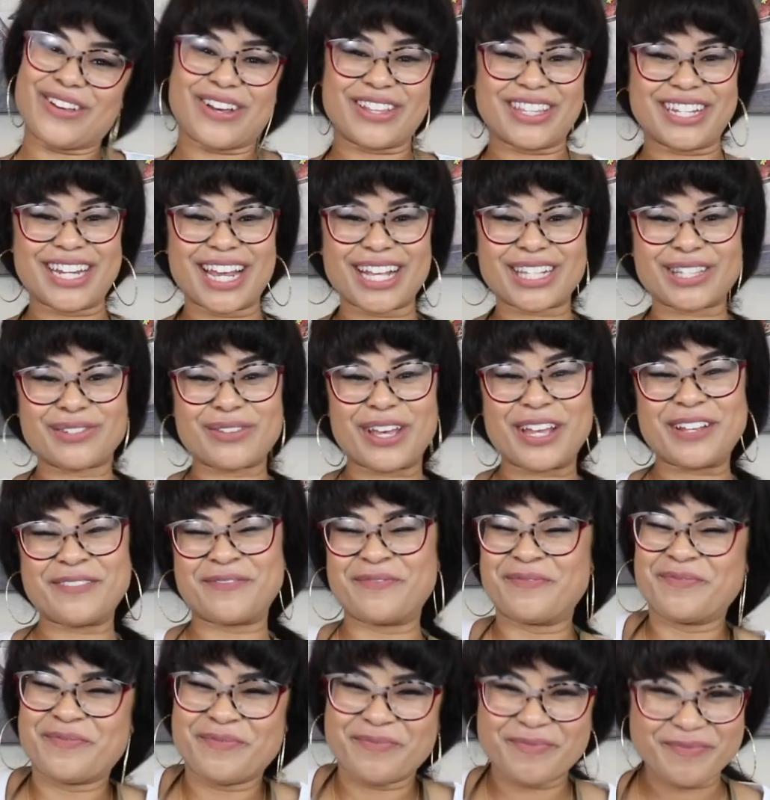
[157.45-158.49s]
you on the next
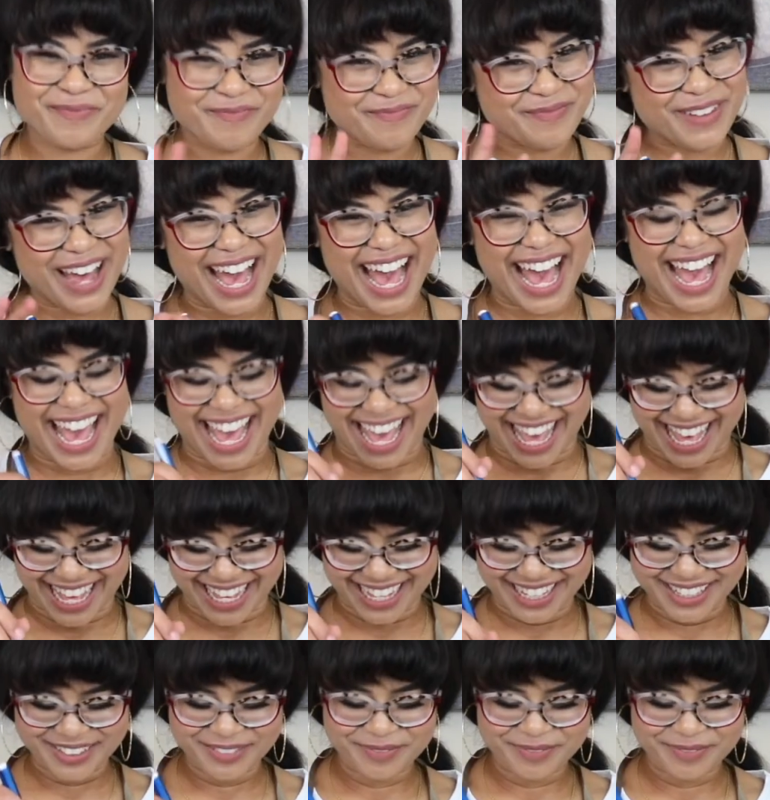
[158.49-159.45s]
one. Bye.